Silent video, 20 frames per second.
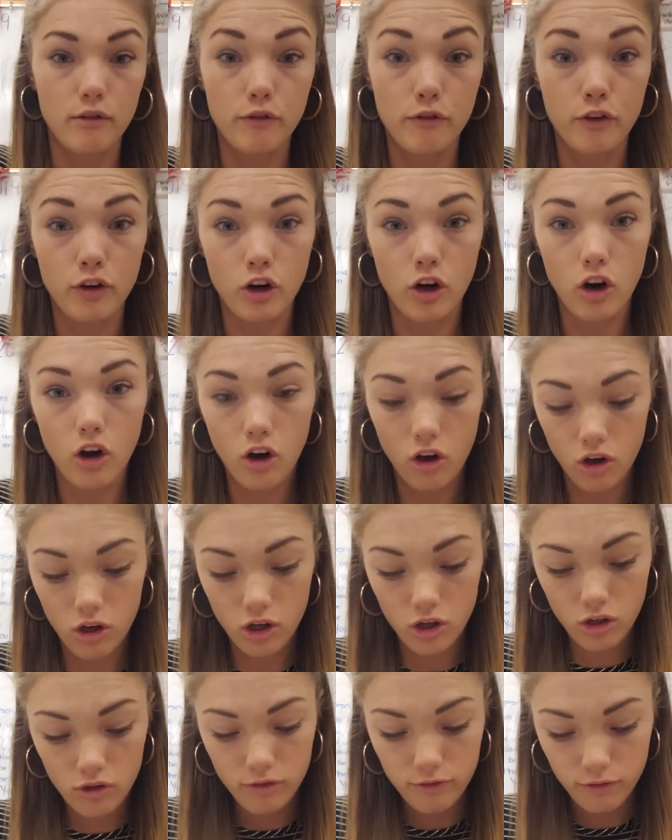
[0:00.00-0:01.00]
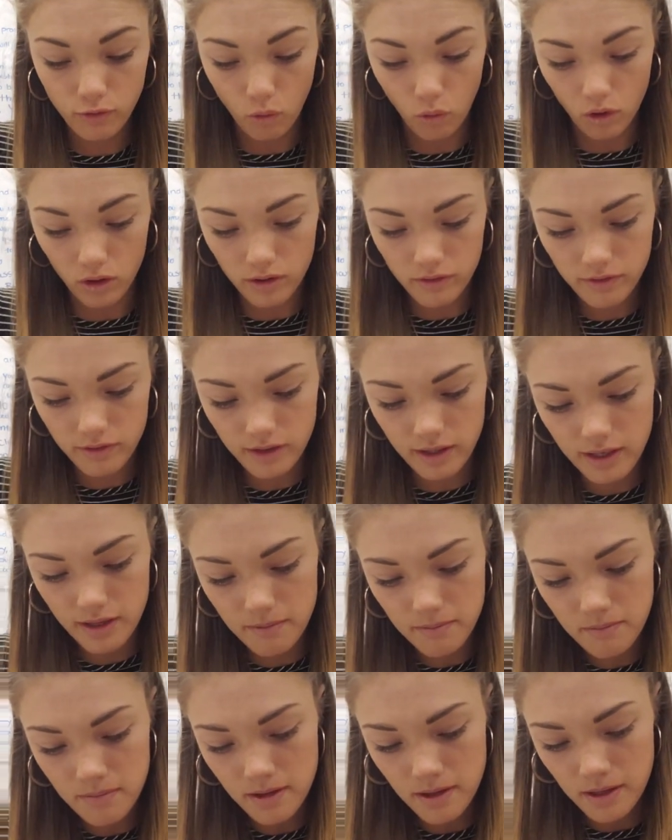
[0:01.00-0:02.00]
for all 4 of
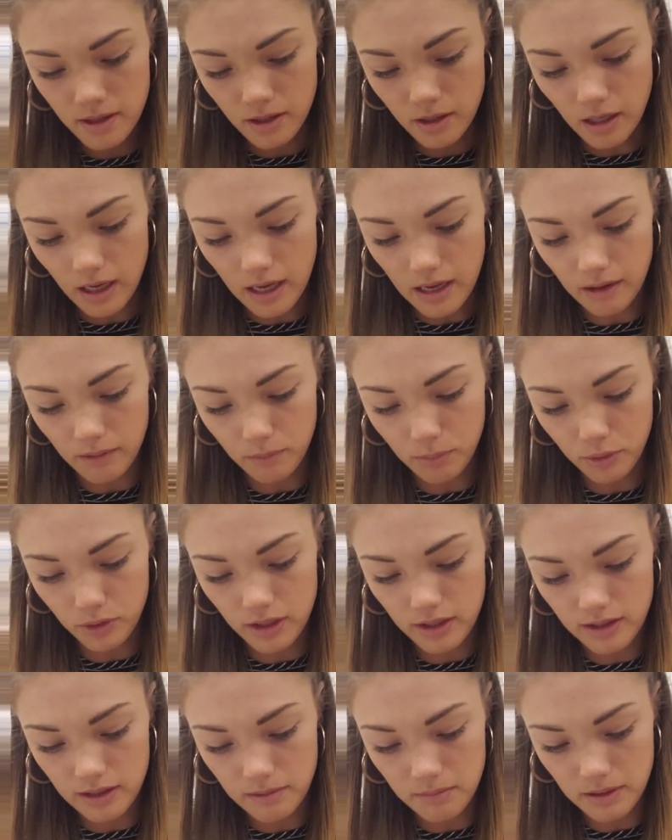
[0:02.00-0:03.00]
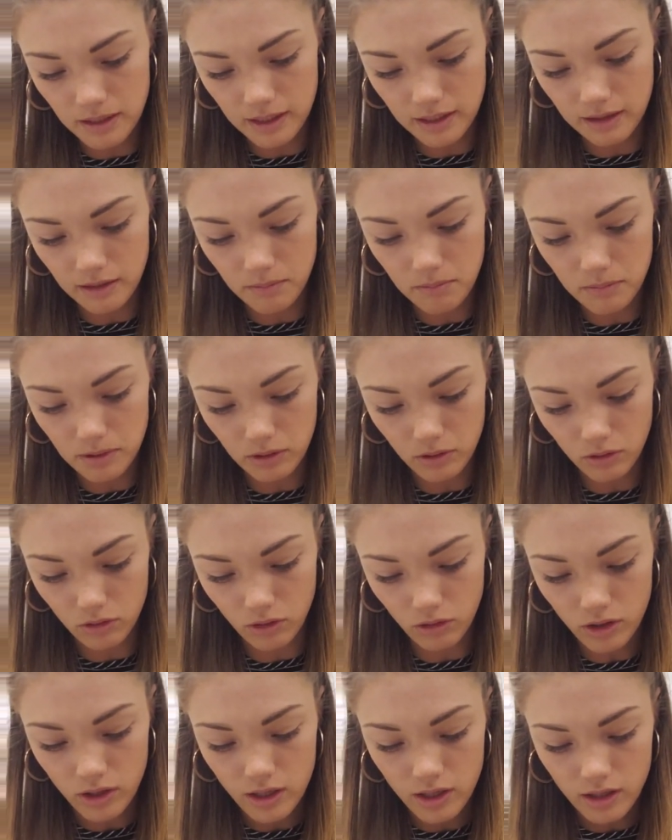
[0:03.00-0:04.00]
them, putting them in the
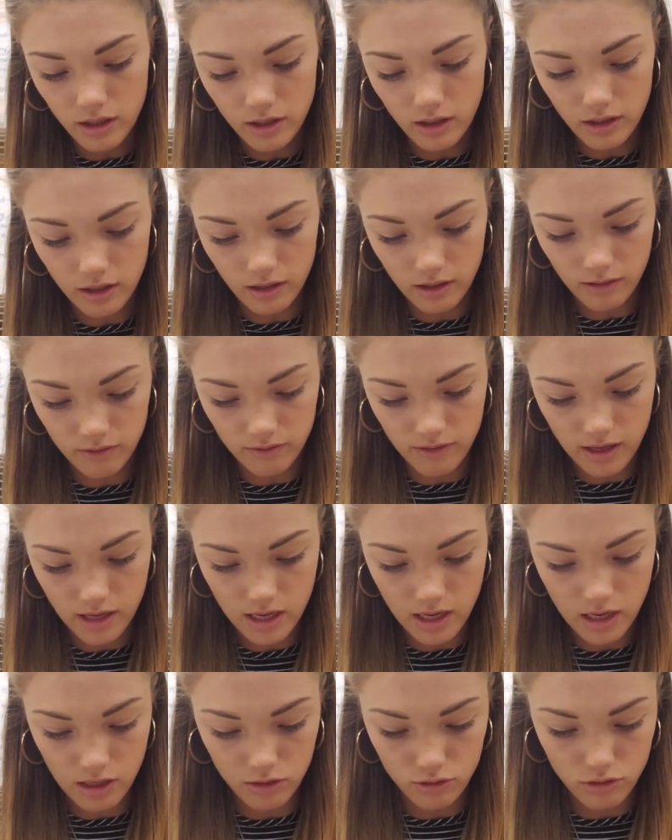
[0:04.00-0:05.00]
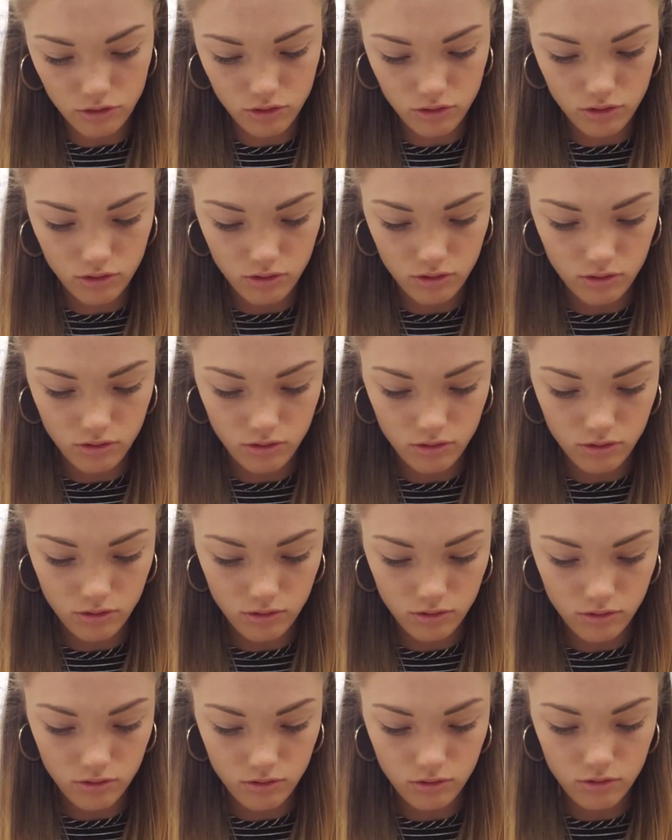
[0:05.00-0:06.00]
middle of each
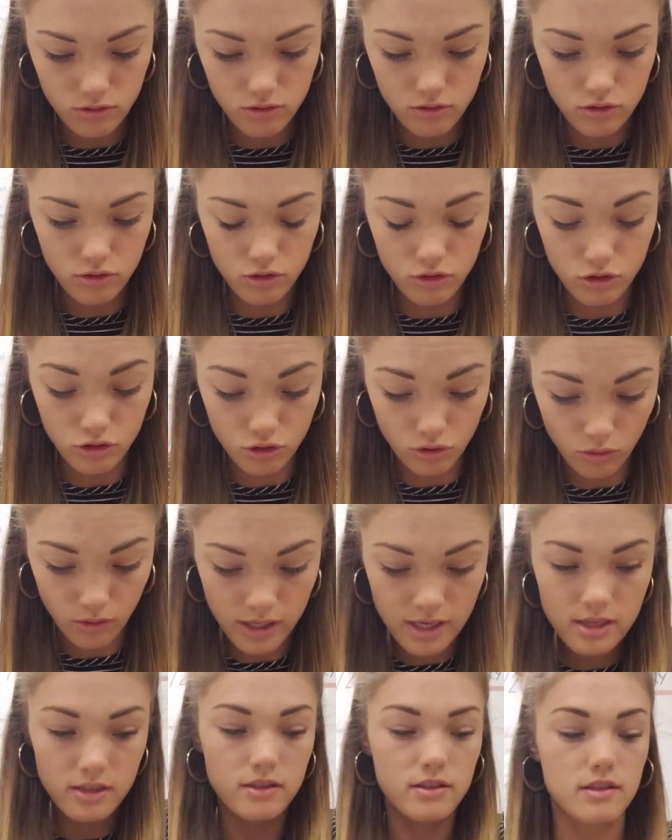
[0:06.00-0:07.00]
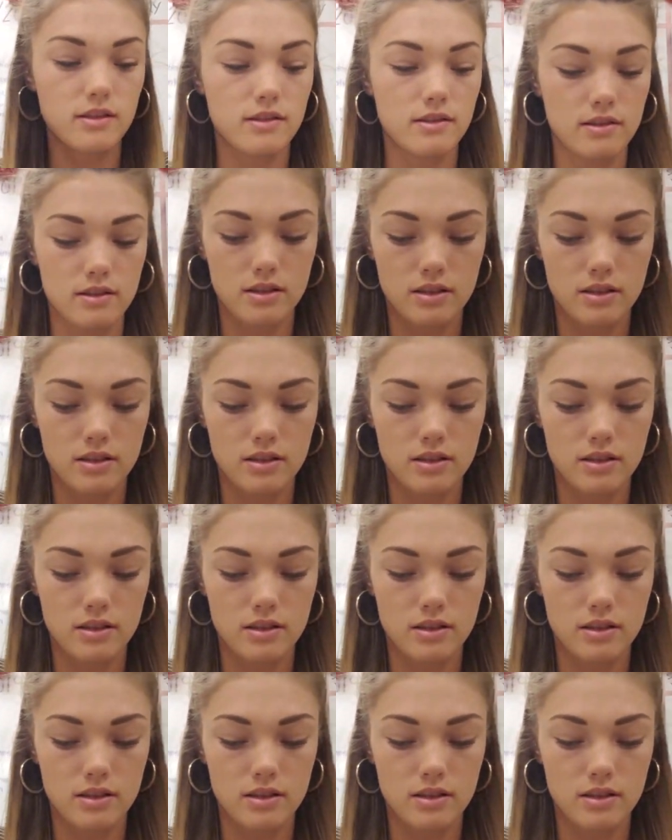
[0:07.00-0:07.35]
joint.